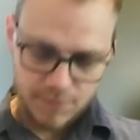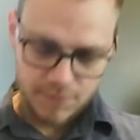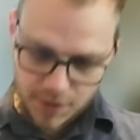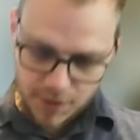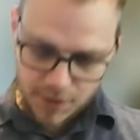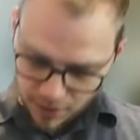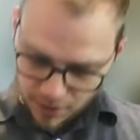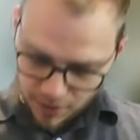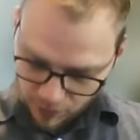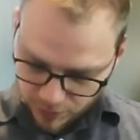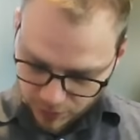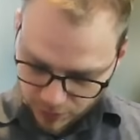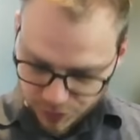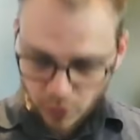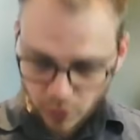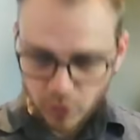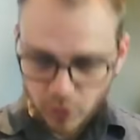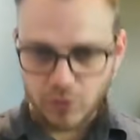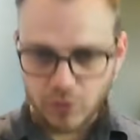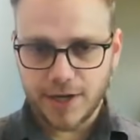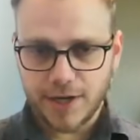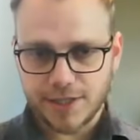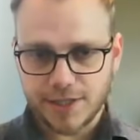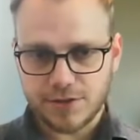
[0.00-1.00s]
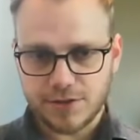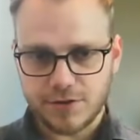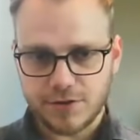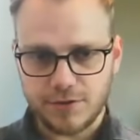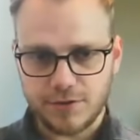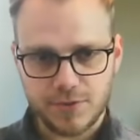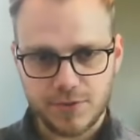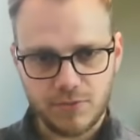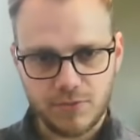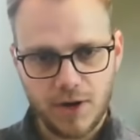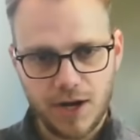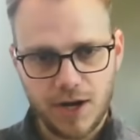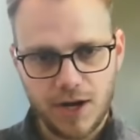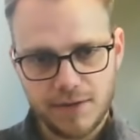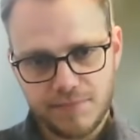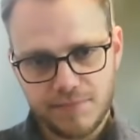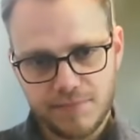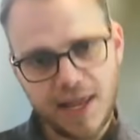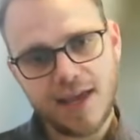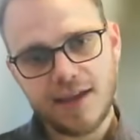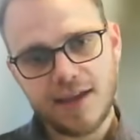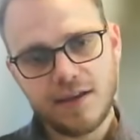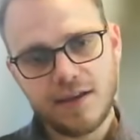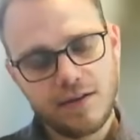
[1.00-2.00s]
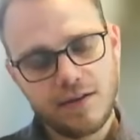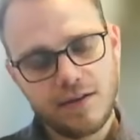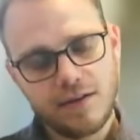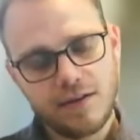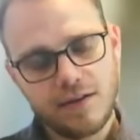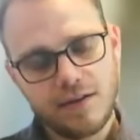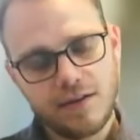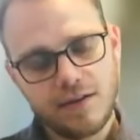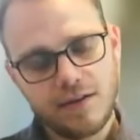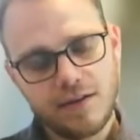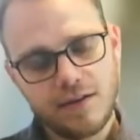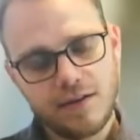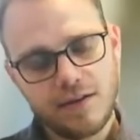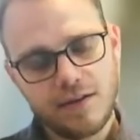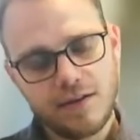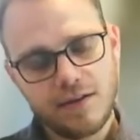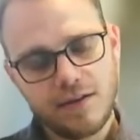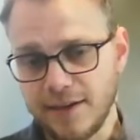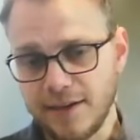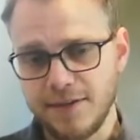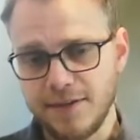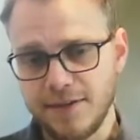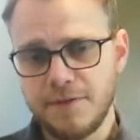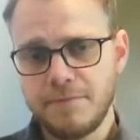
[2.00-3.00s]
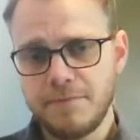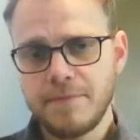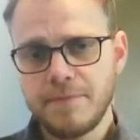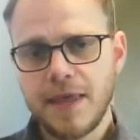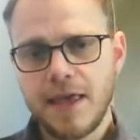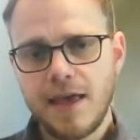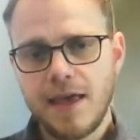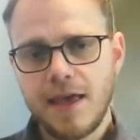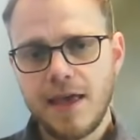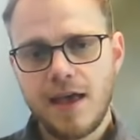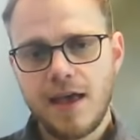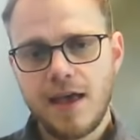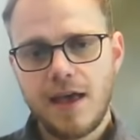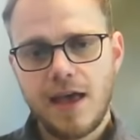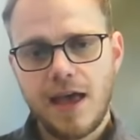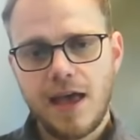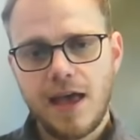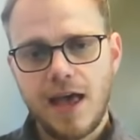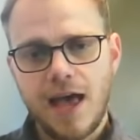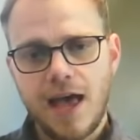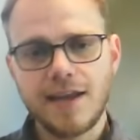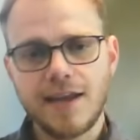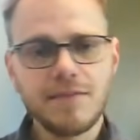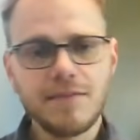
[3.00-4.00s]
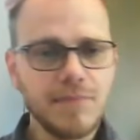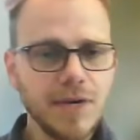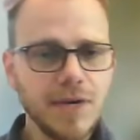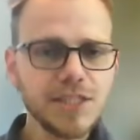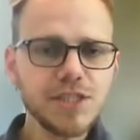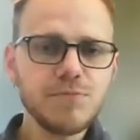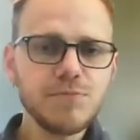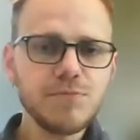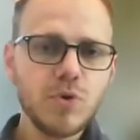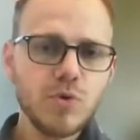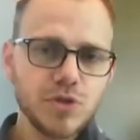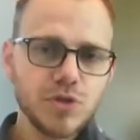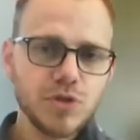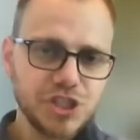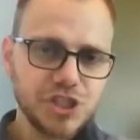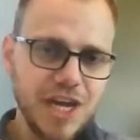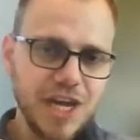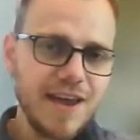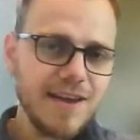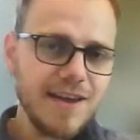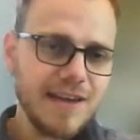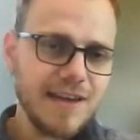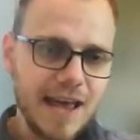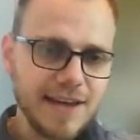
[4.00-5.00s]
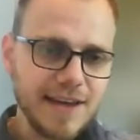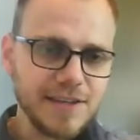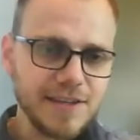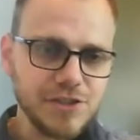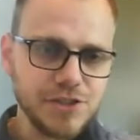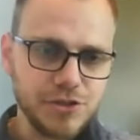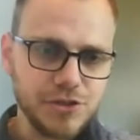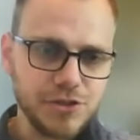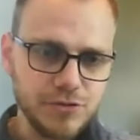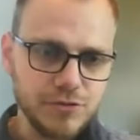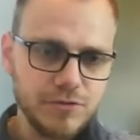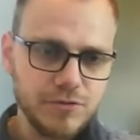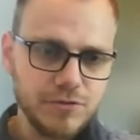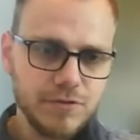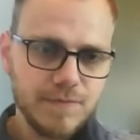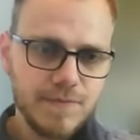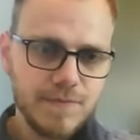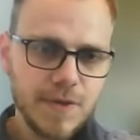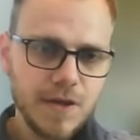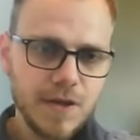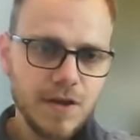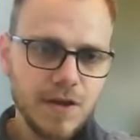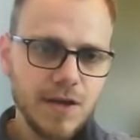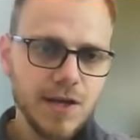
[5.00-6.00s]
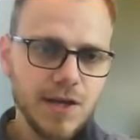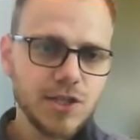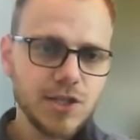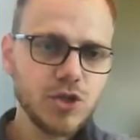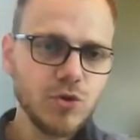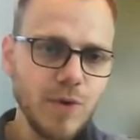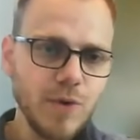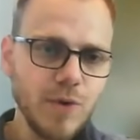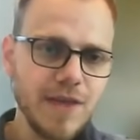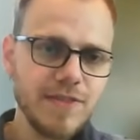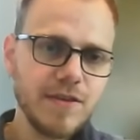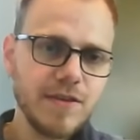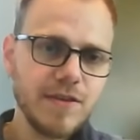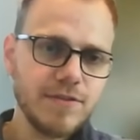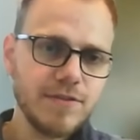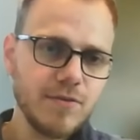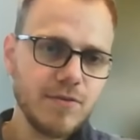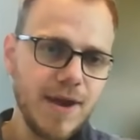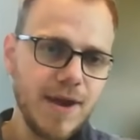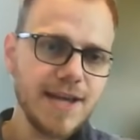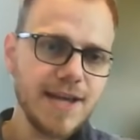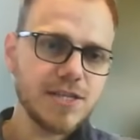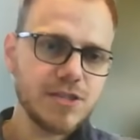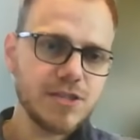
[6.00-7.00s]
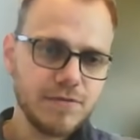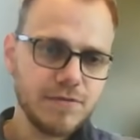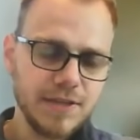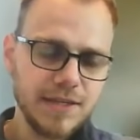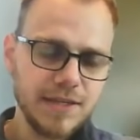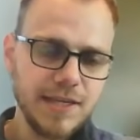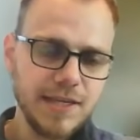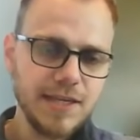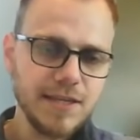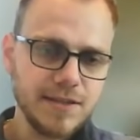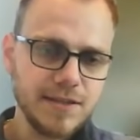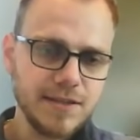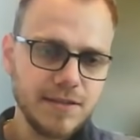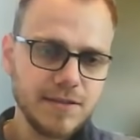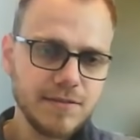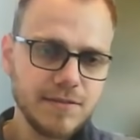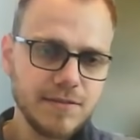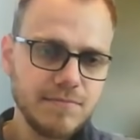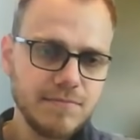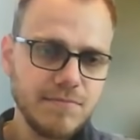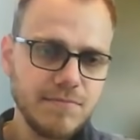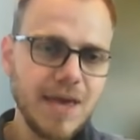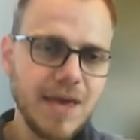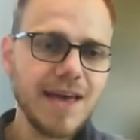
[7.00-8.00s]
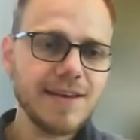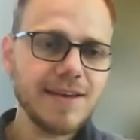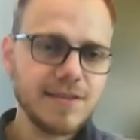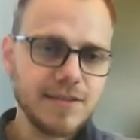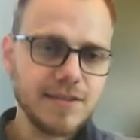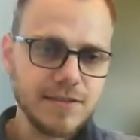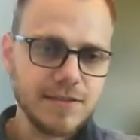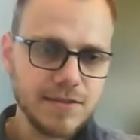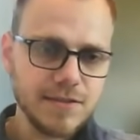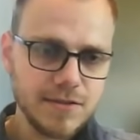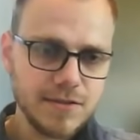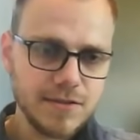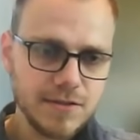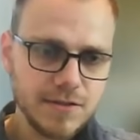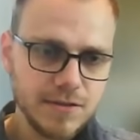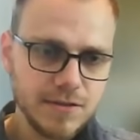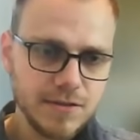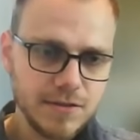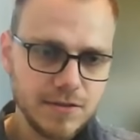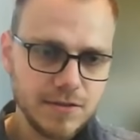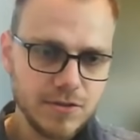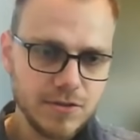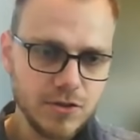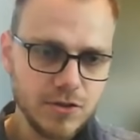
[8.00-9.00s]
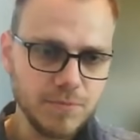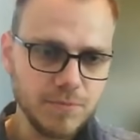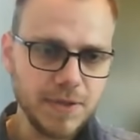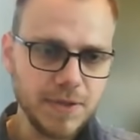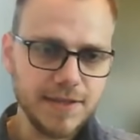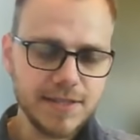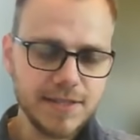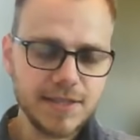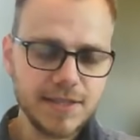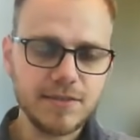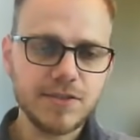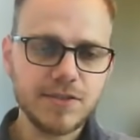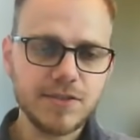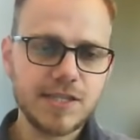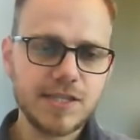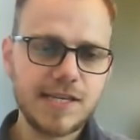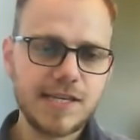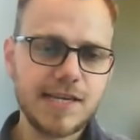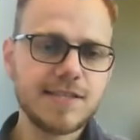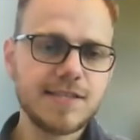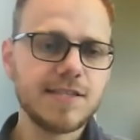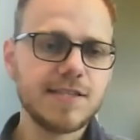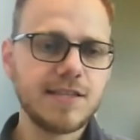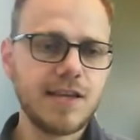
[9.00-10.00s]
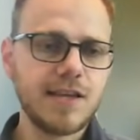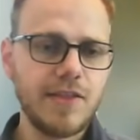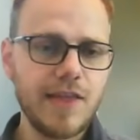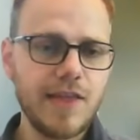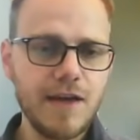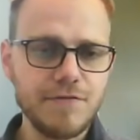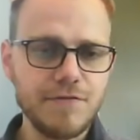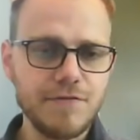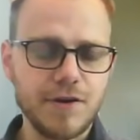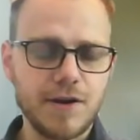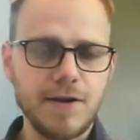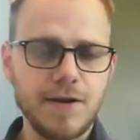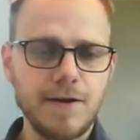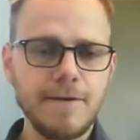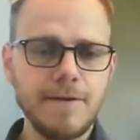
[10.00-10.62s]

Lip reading: across all race groups, white, black, Indian, colored, had a much more shared attitude to whether the race of a leader matters to political success in South Africa